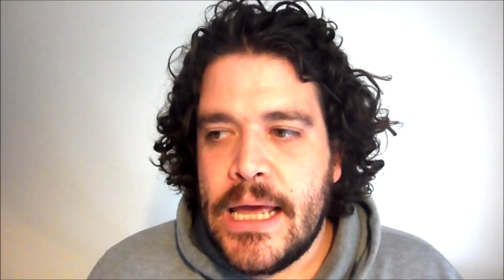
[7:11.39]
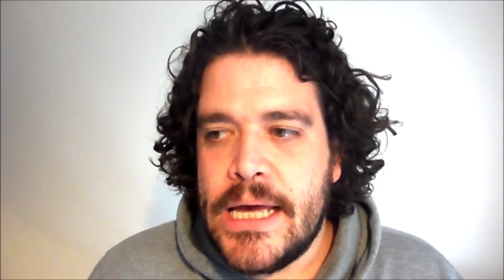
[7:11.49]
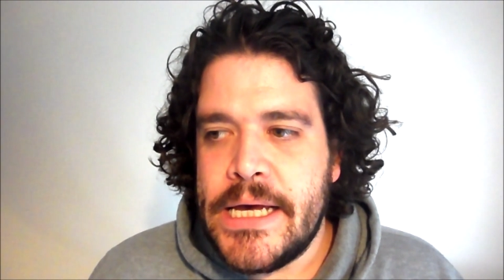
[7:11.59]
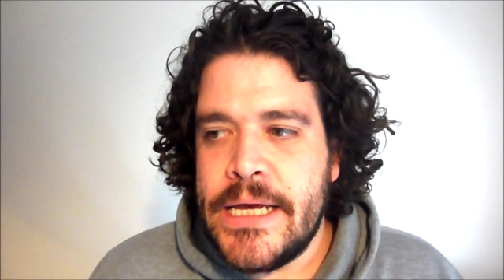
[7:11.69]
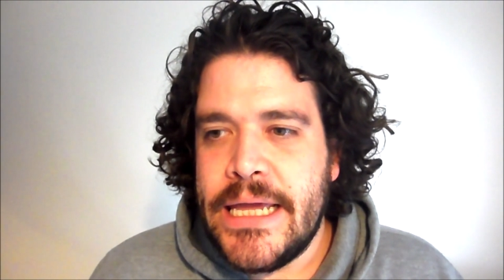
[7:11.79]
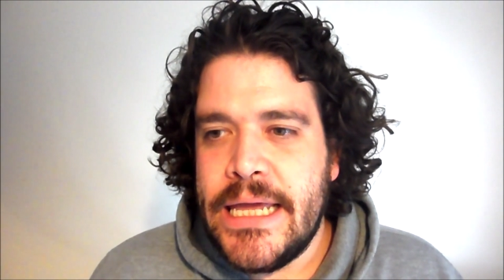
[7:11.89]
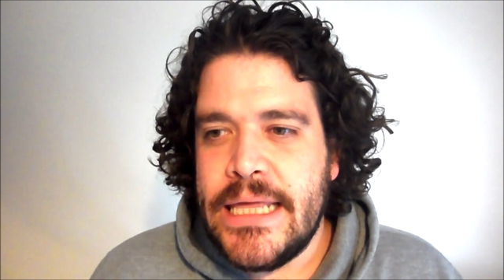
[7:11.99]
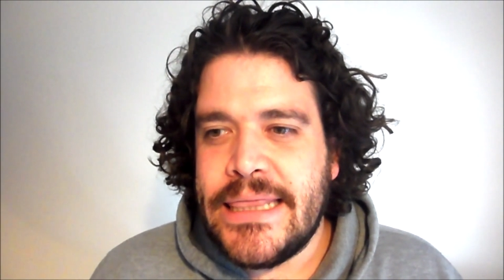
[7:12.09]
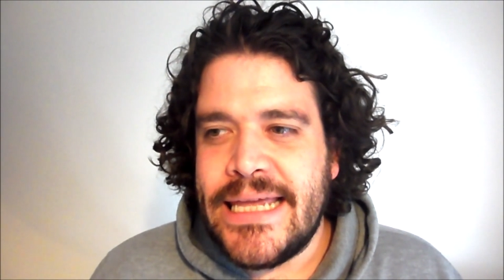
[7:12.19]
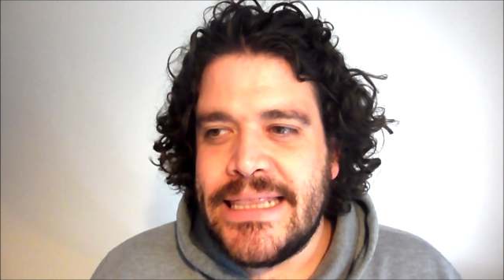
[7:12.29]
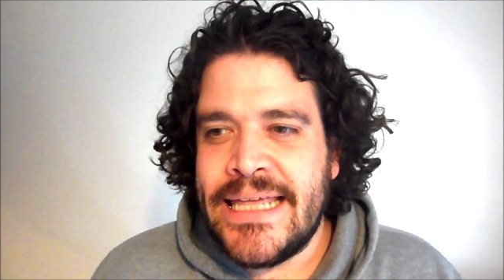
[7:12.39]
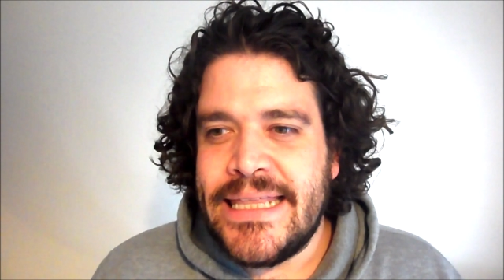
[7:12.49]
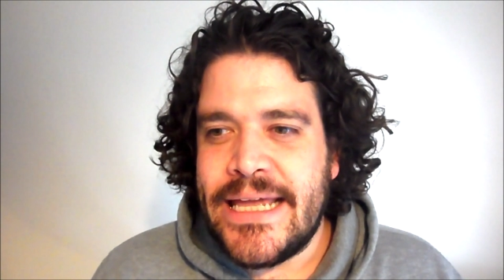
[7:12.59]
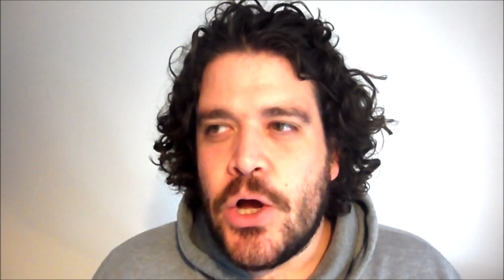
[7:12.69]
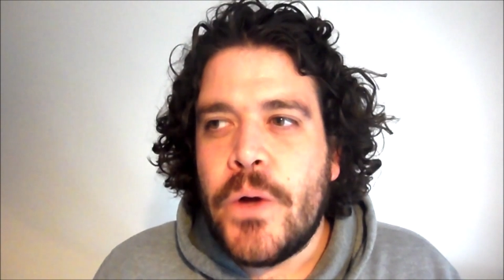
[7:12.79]
Uh, they, they,
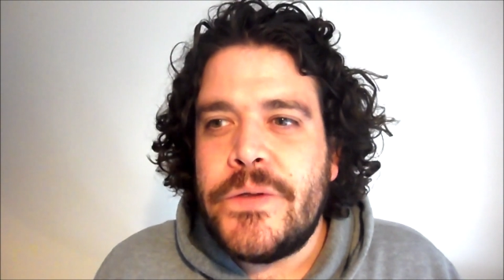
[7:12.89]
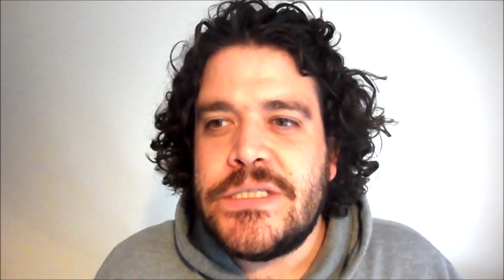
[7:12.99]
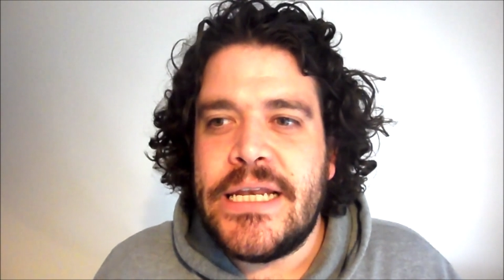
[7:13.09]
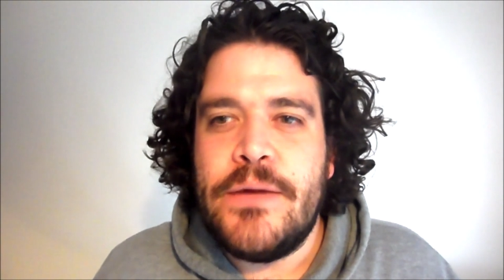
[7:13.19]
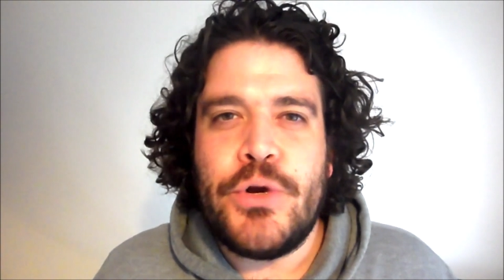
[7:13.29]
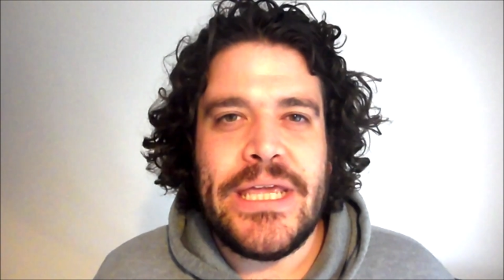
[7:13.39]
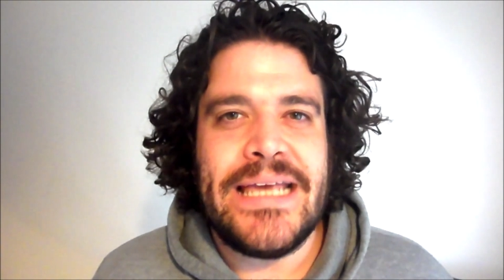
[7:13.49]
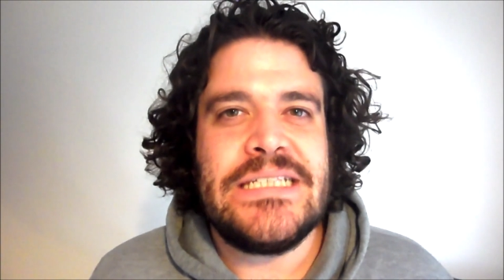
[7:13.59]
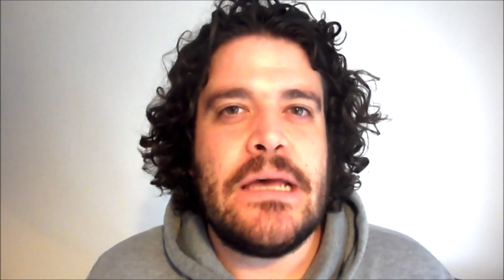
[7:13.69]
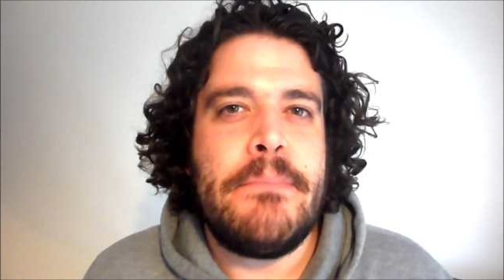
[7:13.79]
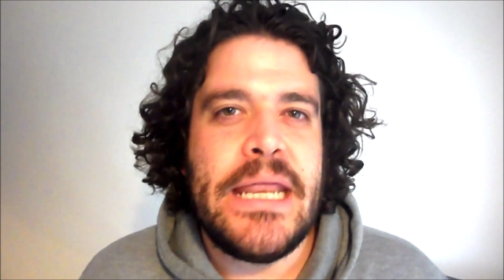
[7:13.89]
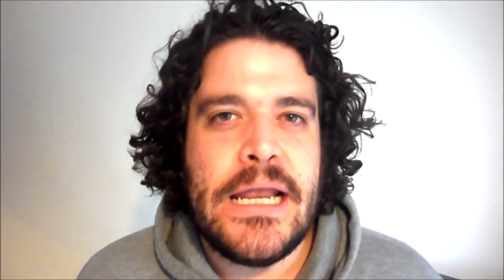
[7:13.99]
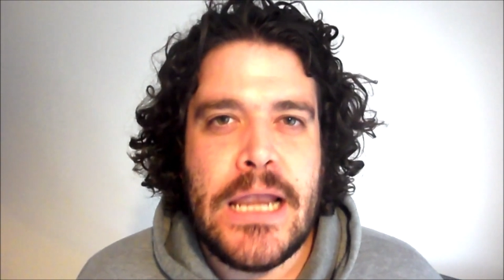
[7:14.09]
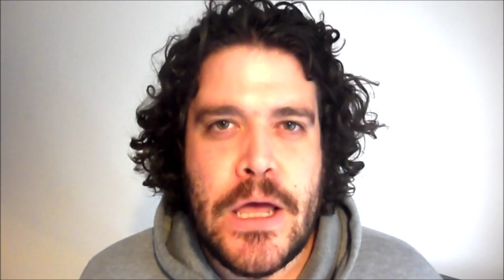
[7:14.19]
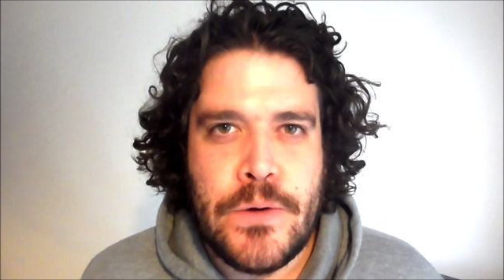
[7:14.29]
they constantly want to get somebody
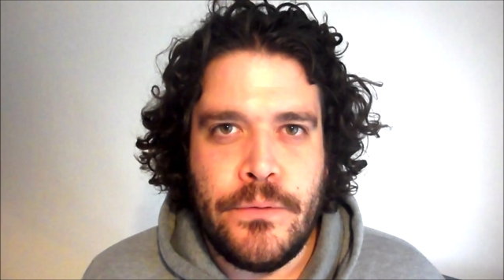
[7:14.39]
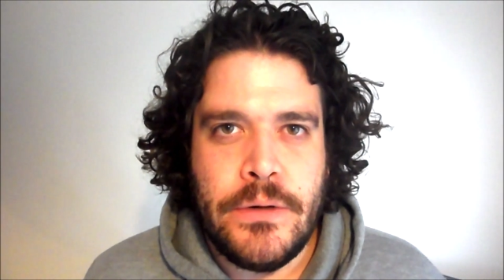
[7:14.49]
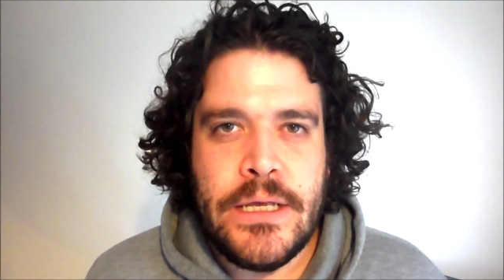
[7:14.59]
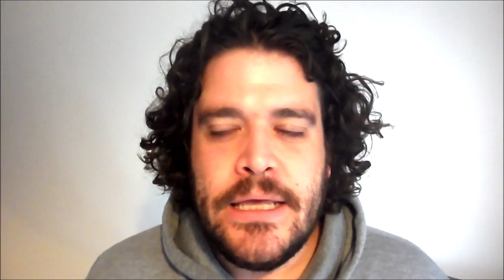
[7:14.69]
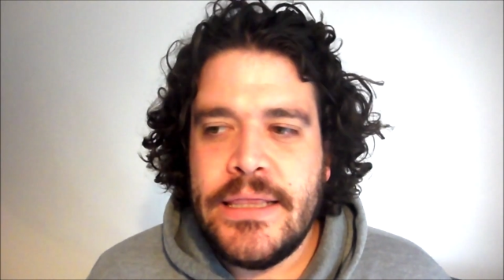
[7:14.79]
alone.